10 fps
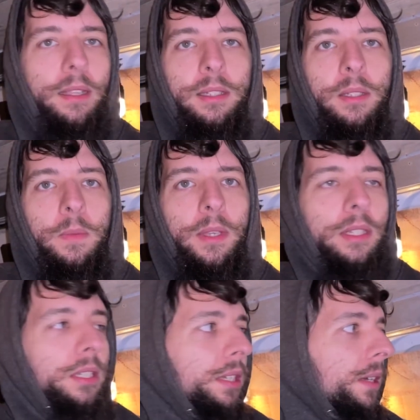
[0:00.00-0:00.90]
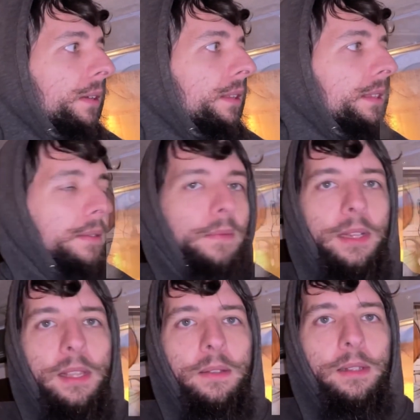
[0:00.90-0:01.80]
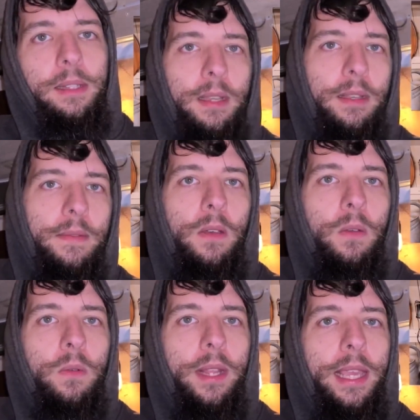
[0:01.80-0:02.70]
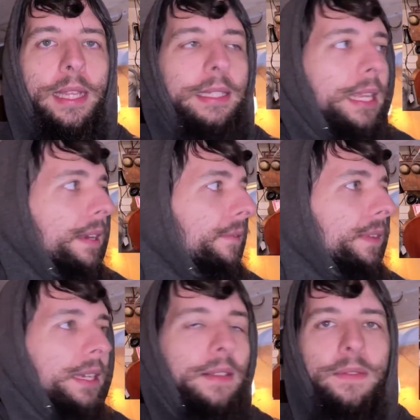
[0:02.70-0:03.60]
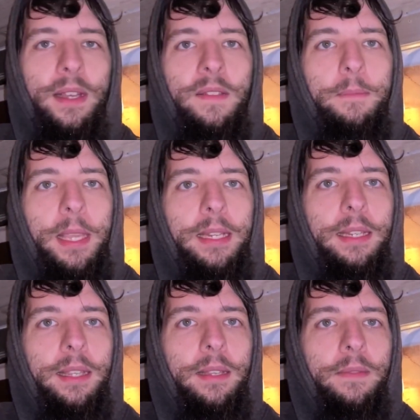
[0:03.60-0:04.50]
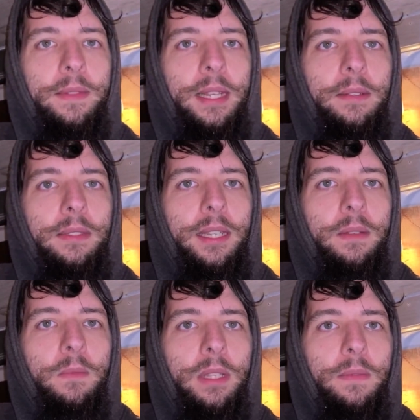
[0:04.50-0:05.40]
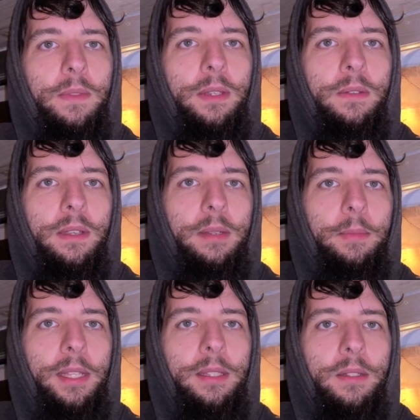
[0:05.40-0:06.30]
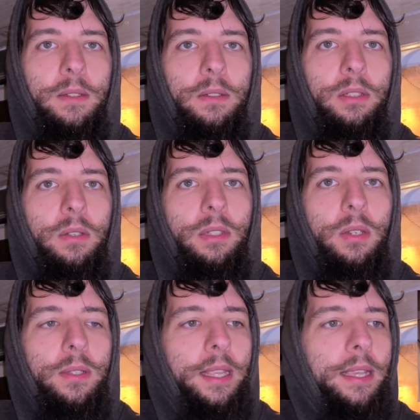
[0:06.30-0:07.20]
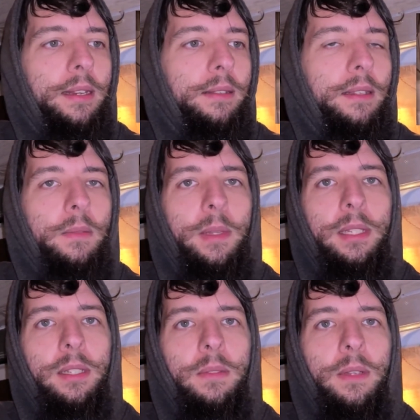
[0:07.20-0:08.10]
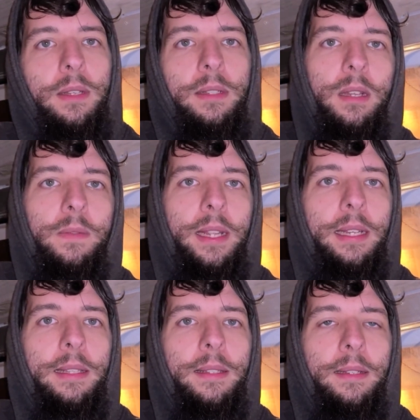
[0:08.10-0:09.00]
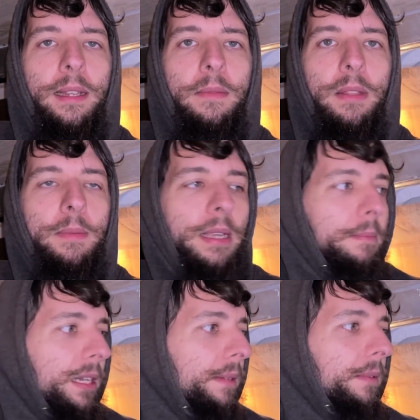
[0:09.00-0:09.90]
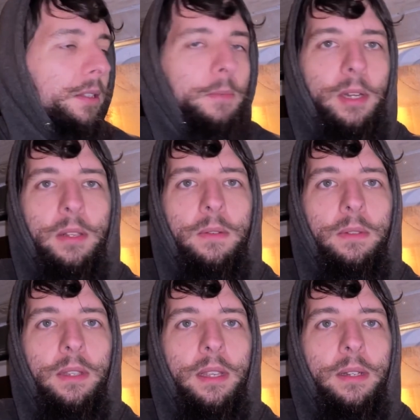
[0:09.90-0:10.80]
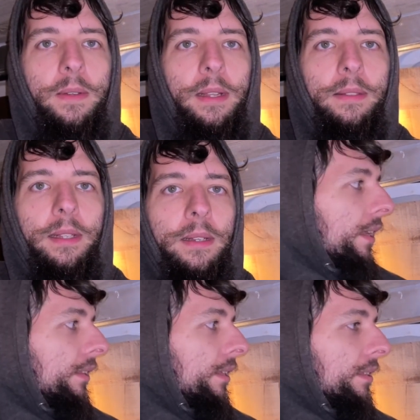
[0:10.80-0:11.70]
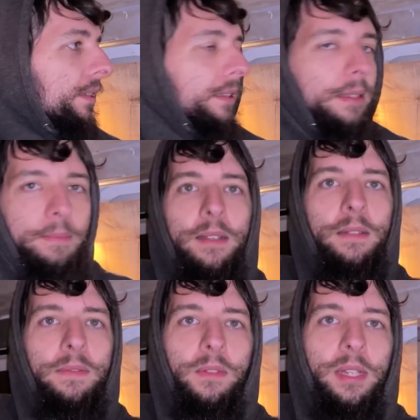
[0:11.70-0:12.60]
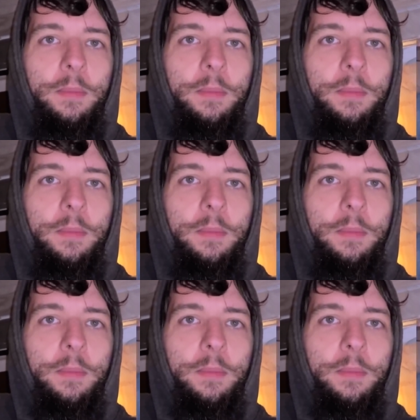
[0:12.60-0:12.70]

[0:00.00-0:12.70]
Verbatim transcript: I just wanted to share this video clip of an old 1855 painting of downtown Wytheville in a place called JoJo's Attic that I went to on a rainy Sunday with my mom. It was pretty cool looking around there. And this clip of Krispy